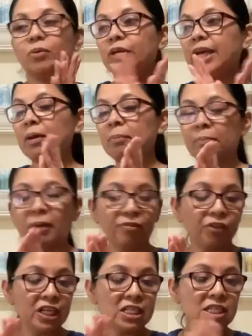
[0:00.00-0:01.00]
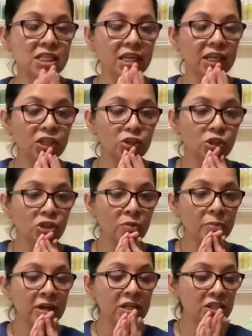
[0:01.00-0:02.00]
Okay, my friends, thank you
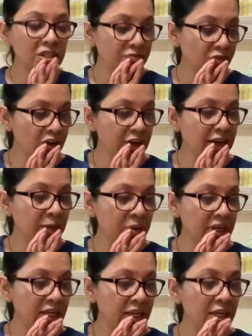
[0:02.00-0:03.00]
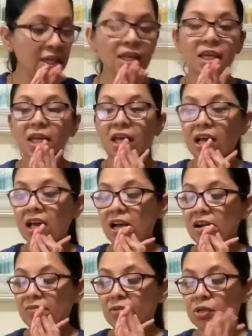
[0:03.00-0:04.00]
so much for coming in.
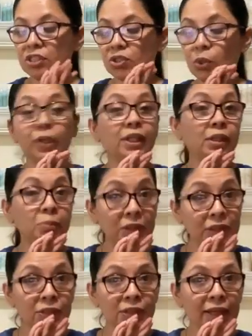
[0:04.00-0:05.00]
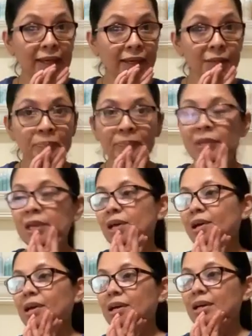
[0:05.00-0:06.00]
for joining me today,
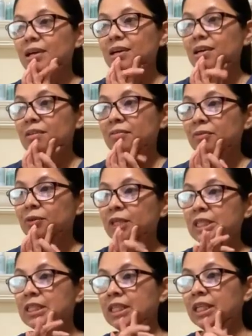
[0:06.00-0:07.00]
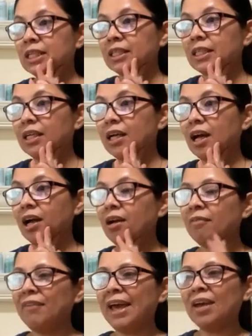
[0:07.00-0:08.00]
for listening.
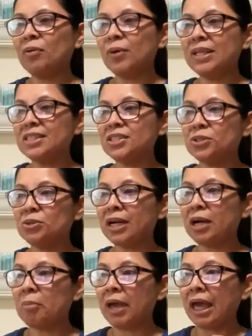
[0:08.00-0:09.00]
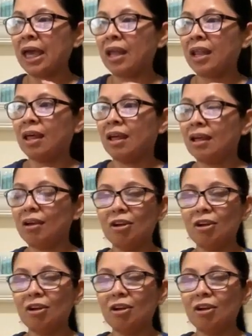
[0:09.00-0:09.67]
Oh, babe, when did you come in?